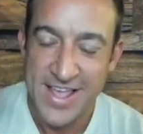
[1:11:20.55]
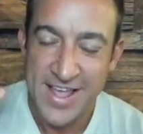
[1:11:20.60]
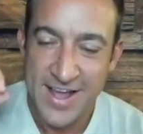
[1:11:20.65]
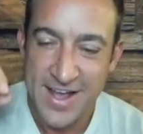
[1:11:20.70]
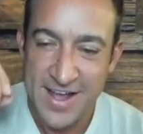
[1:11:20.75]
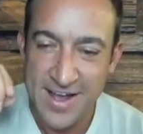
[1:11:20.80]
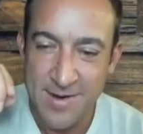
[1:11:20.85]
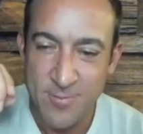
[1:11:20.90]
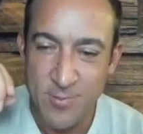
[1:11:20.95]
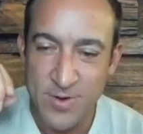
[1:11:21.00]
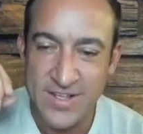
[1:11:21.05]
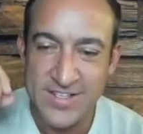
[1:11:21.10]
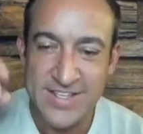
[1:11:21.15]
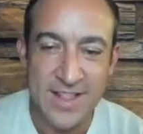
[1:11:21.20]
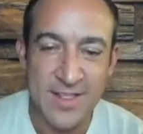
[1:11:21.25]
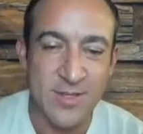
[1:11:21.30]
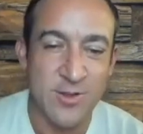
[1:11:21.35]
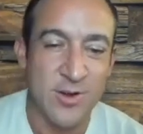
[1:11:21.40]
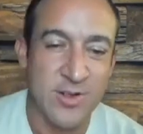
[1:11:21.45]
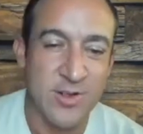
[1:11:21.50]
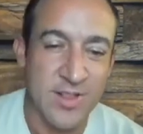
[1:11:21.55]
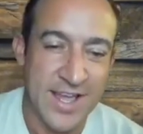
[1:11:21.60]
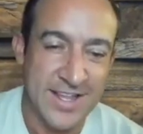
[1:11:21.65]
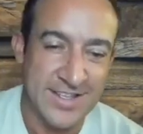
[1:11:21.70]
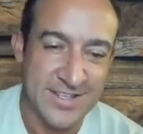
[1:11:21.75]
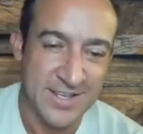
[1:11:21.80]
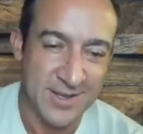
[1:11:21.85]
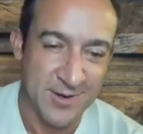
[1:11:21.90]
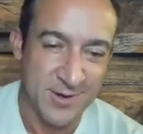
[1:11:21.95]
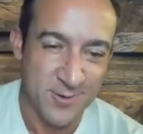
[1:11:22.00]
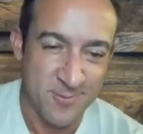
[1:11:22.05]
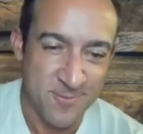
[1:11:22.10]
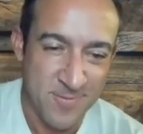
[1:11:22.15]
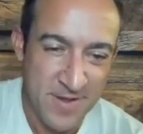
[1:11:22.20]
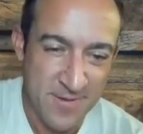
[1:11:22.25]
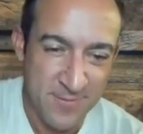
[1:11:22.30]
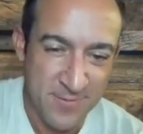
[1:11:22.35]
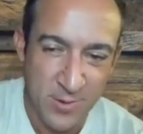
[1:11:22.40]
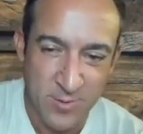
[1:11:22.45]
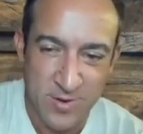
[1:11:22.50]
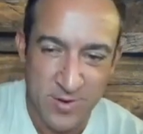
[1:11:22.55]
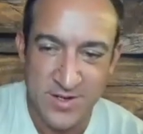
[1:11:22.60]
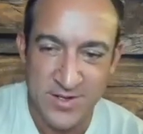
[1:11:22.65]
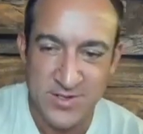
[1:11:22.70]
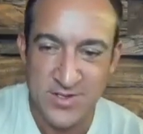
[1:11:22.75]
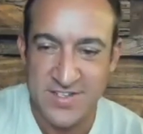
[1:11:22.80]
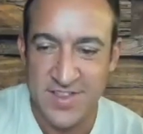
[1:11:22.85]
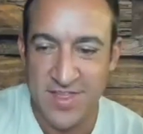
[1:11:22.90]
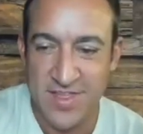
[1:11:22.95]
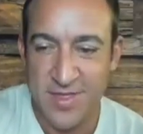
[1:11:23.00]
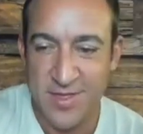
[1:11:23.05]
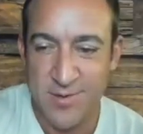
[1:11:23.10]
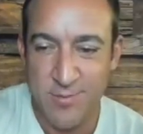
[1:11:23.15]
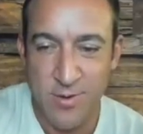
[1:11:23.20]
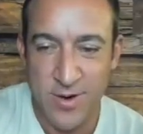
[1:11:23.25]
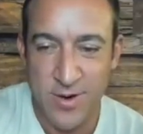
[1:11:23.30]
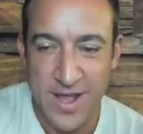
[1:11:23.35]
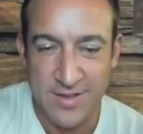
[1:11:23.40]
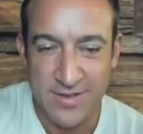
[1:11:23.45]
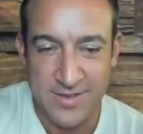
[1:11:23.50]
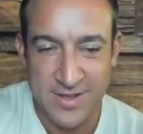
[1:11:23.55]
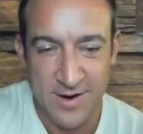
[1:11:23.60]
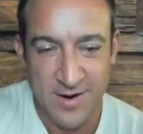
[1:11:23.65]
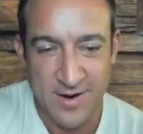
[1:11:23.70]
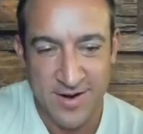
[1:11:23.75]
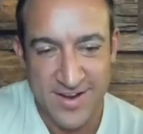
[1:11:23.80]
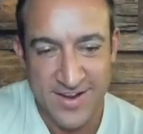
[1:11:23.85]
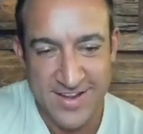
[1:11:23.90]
What does that look like to you if you were to just throw it out there?